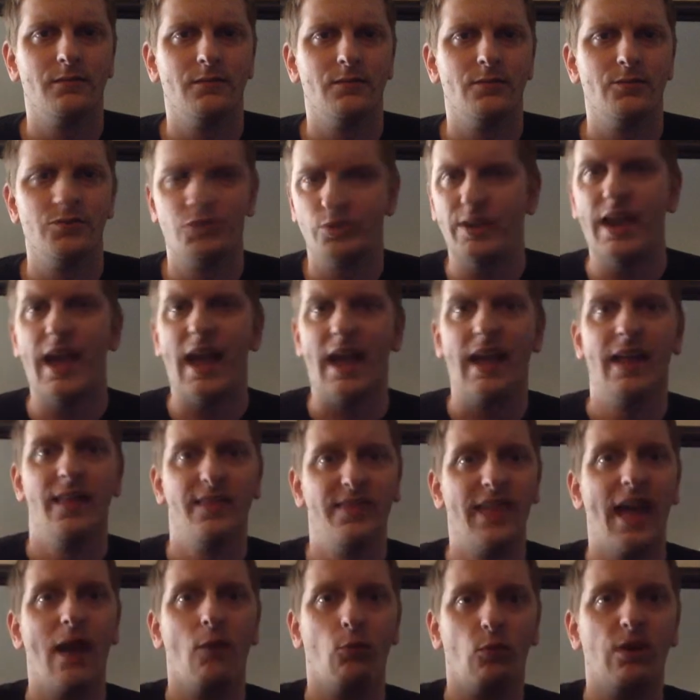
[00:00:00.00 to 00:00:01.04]
So yeah,
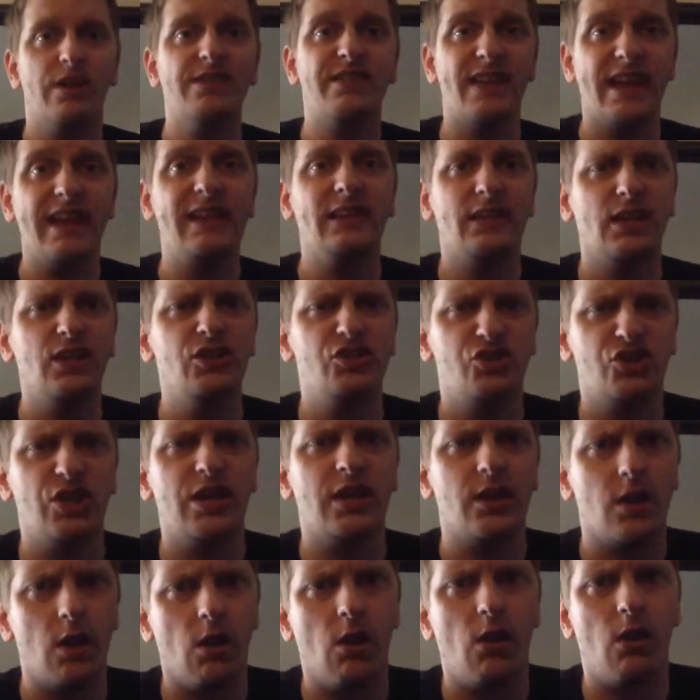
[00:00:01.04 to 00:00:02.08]
that was a
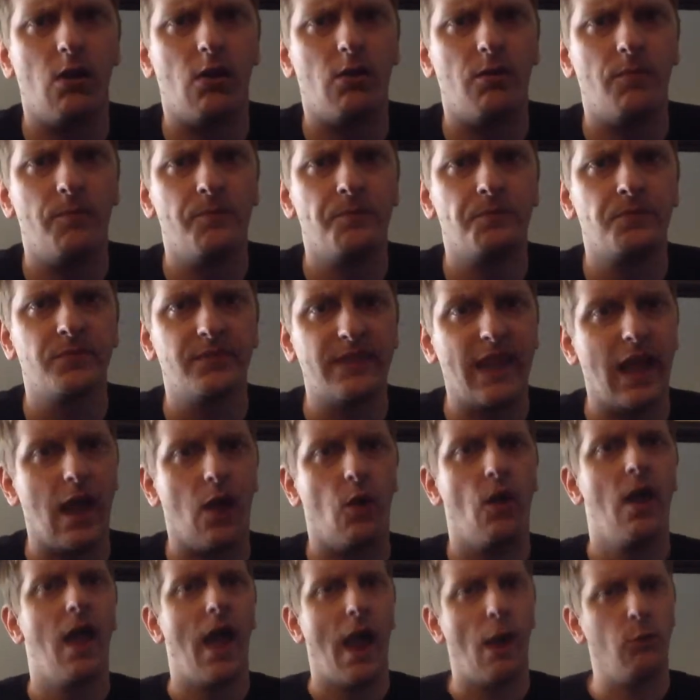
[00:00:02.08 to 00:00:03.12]
legit call.
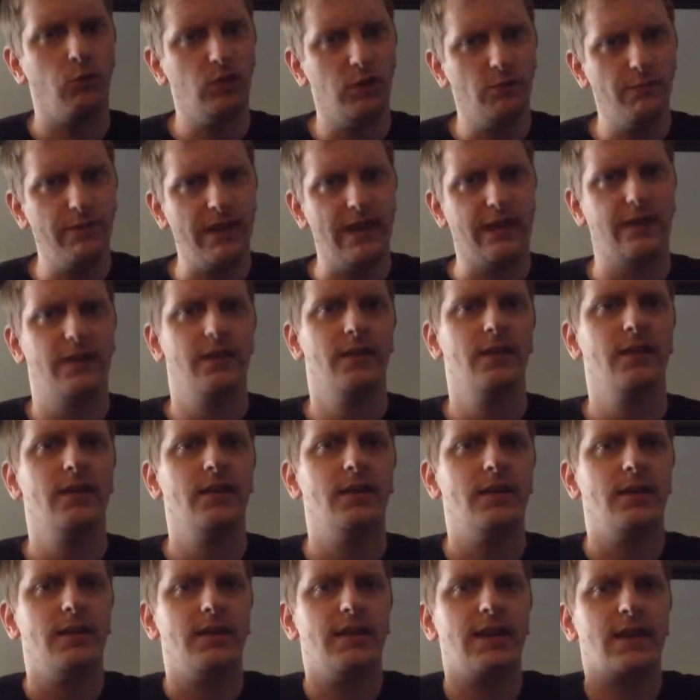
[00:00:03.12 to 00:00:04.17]
Now, I will admit,
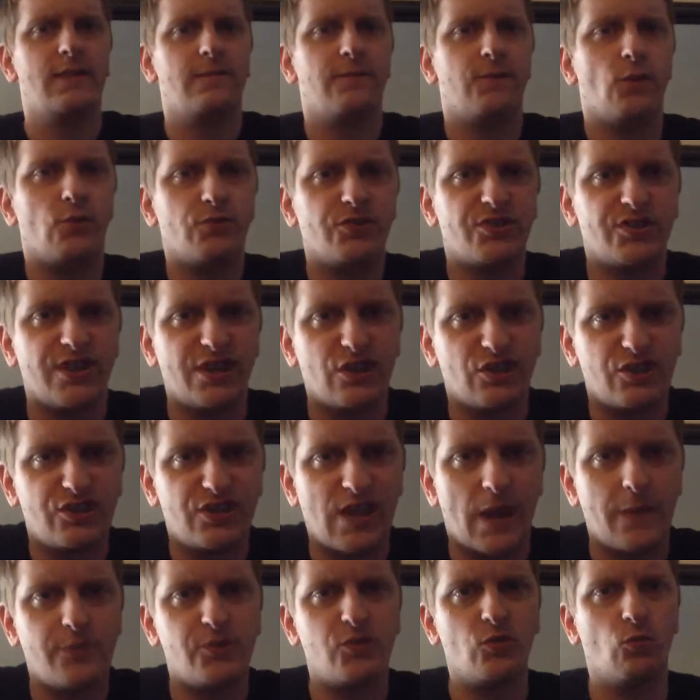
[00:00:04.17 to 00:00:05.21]
Nick Foles'
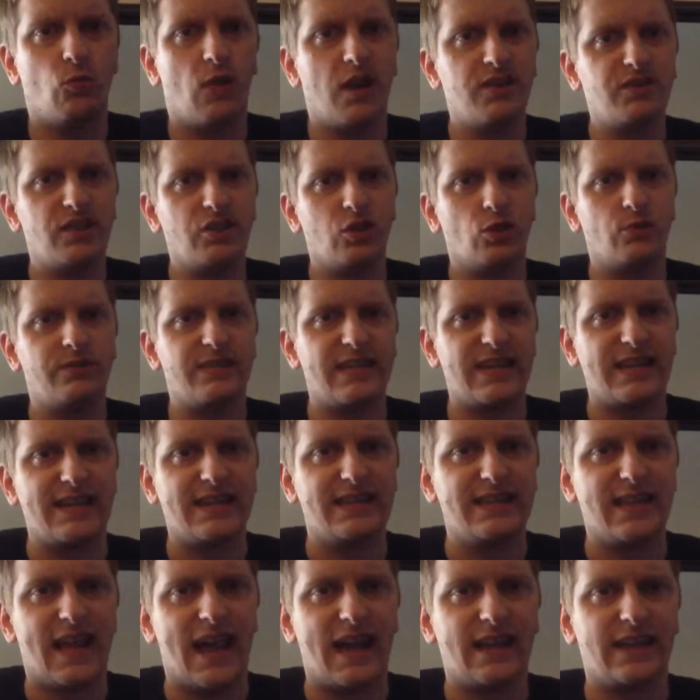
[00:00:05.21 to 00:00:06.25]
interception was a little
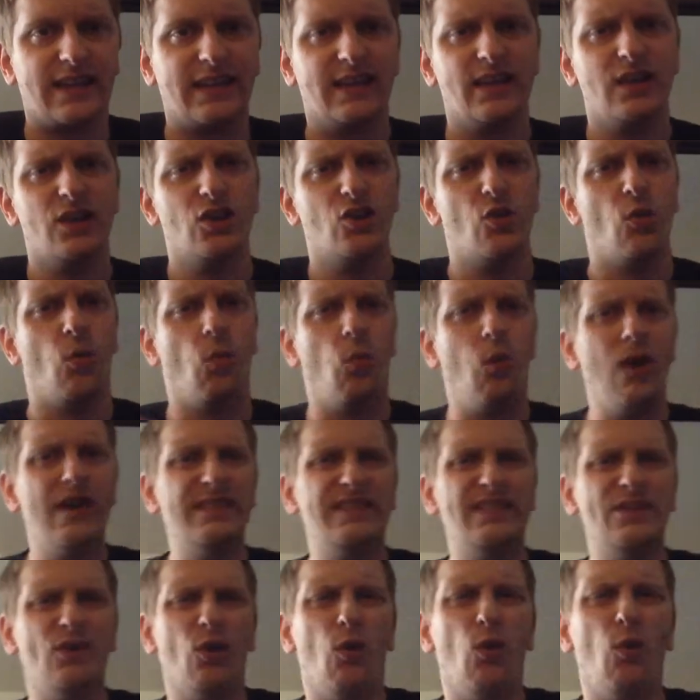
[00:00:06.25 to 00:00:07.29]
ticky-tacky. Was
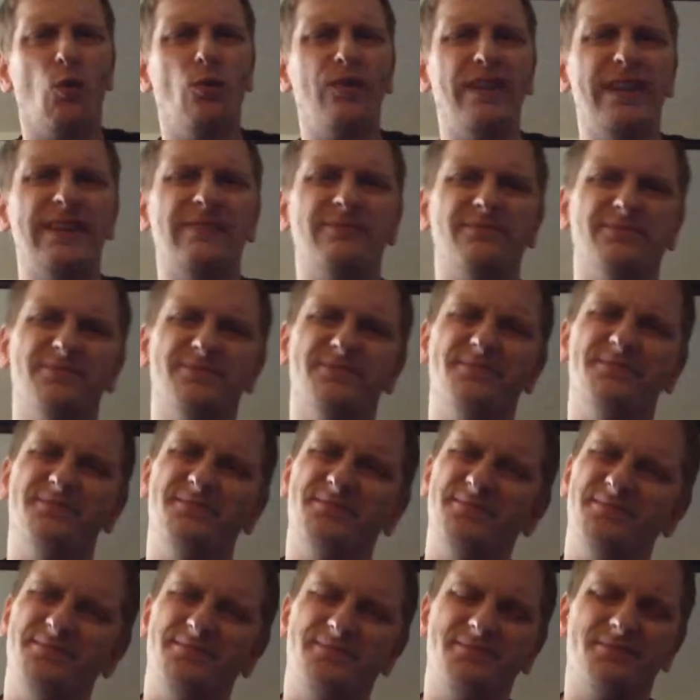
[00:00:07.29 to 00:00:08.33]
it holding?
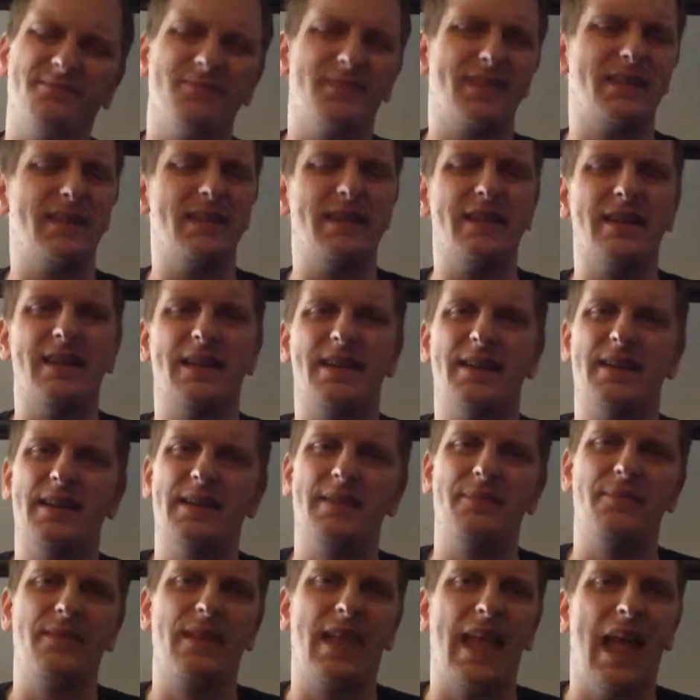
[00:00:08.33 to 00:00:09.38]

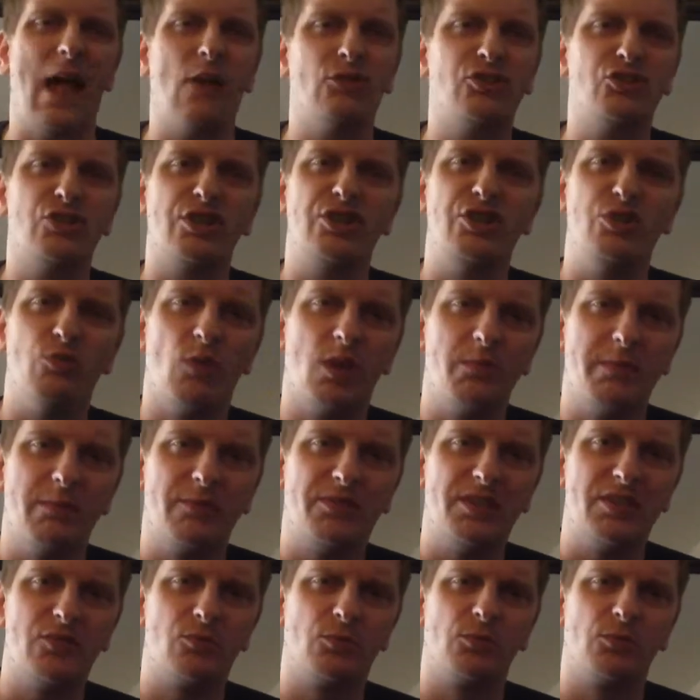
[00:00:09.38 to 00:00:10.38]
How strict do you want to be with these